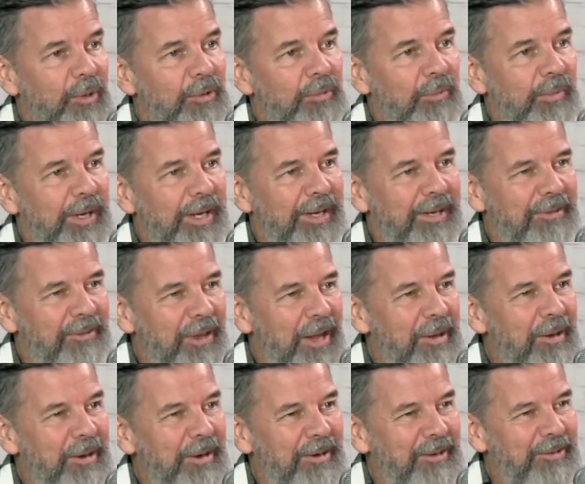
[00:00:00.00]
me, and that
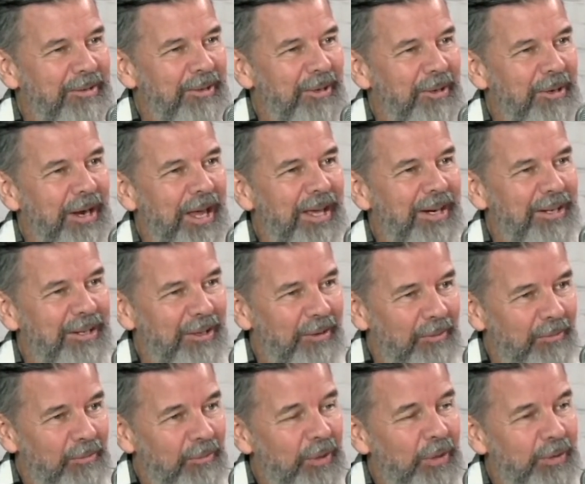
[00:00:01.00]
in turn had a
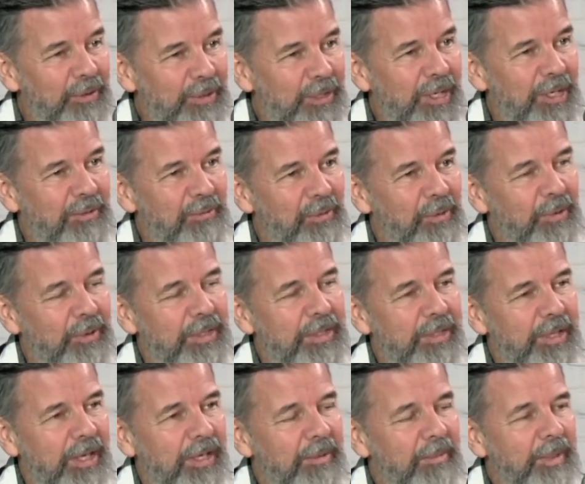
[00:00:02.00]
huge influence
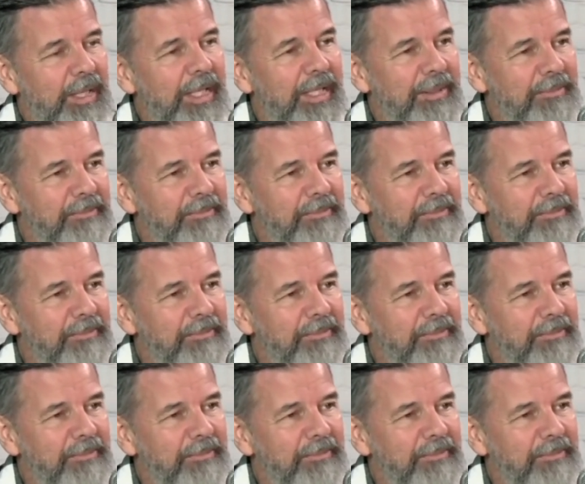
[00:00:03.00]
on me.